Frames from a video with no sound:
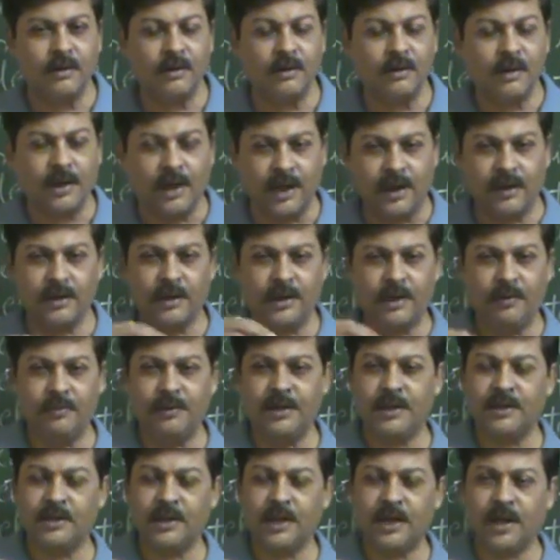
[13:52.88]
And
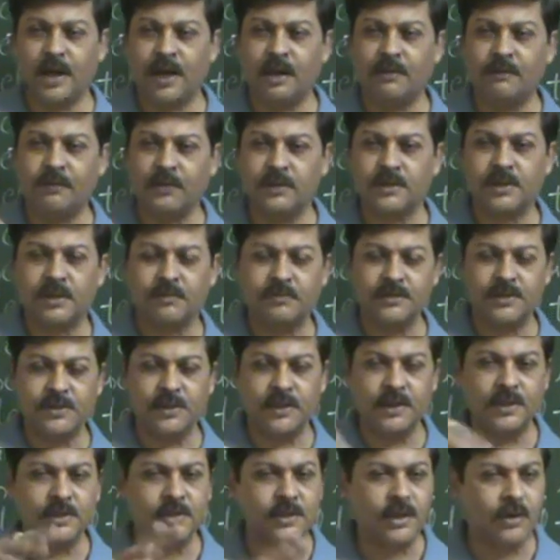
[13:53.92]
giving the car for
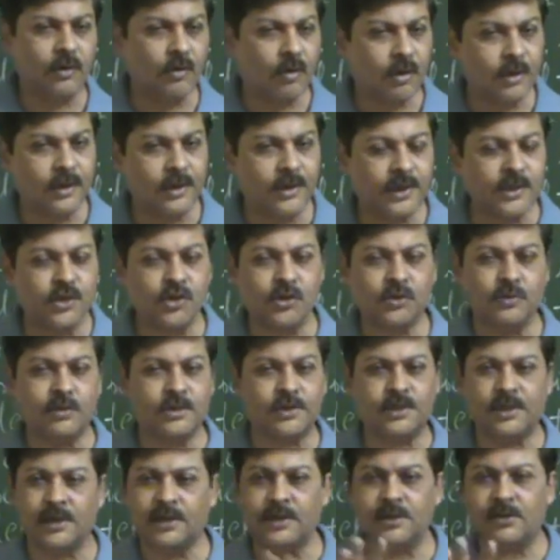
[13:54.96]
servicing is a
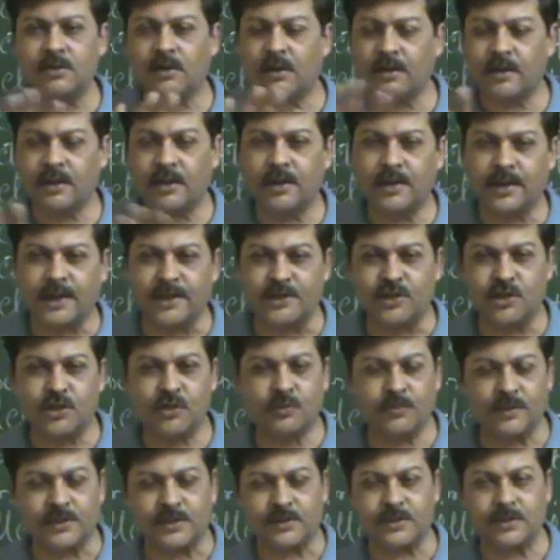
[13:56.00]
non-gratuitous, it is not a
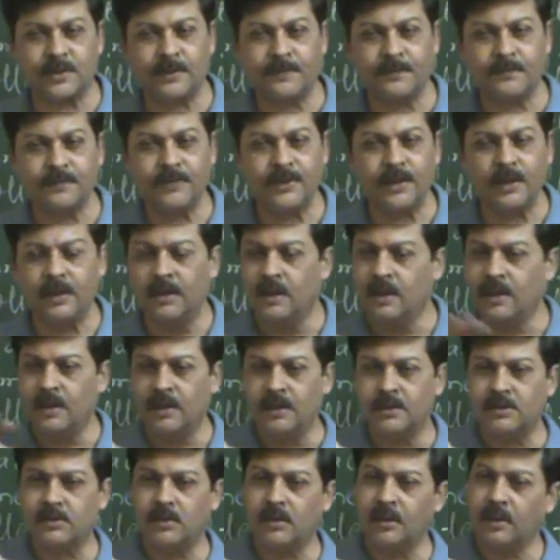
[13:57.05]
gratuitous.
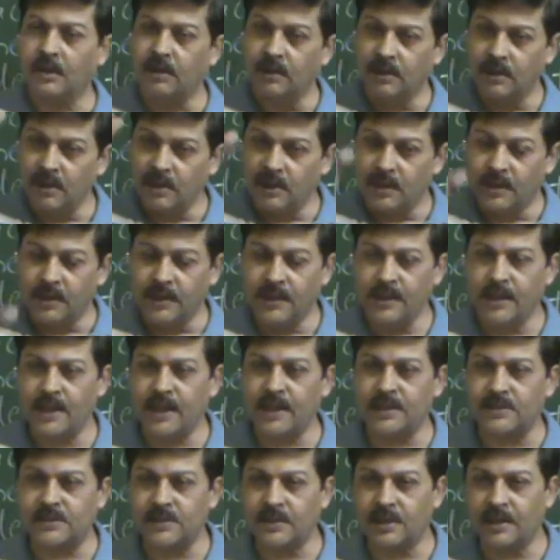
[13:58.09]
So he
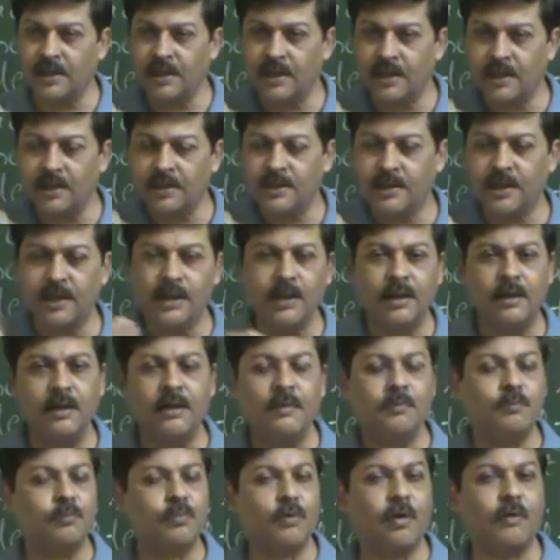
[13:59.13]
has earned
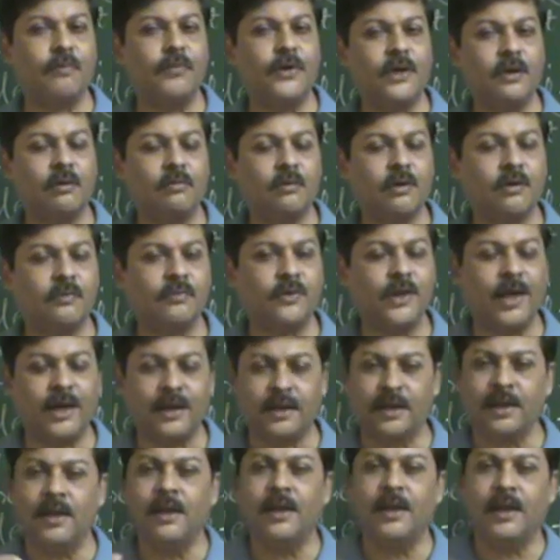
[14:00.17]
the profit out of
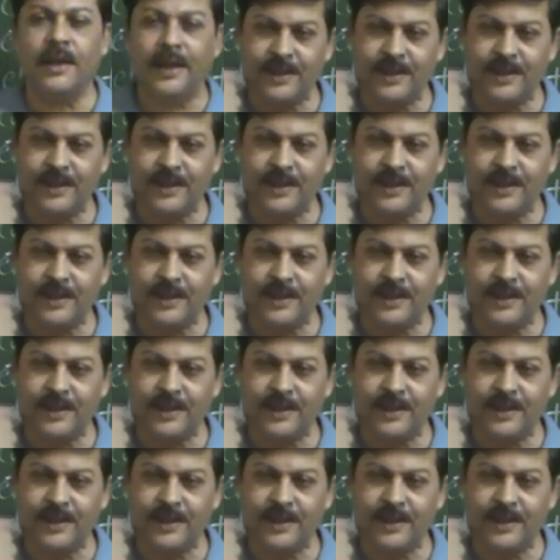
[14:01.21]
that.